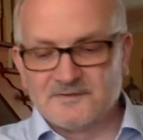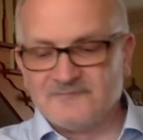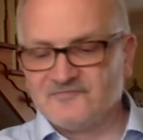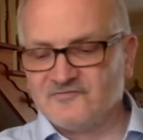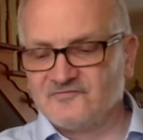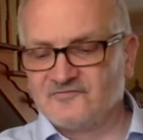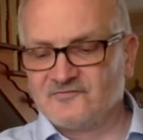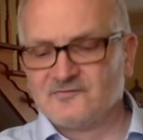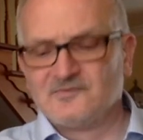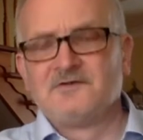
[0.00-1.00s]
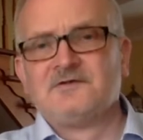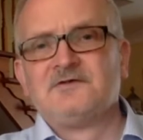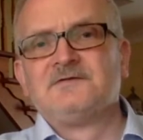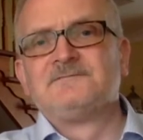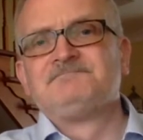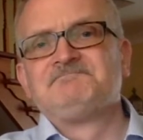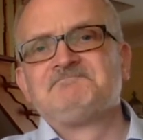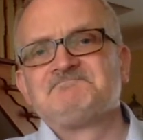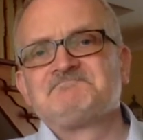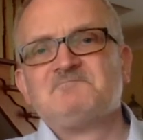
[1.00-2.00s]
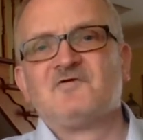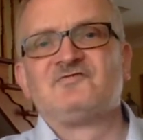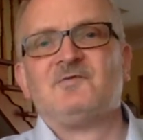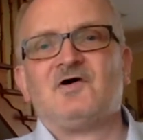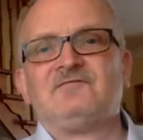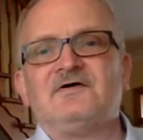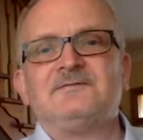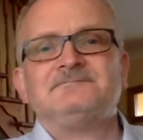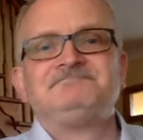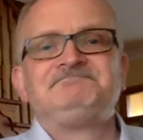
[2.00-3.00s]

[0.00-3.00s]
And this is much more of a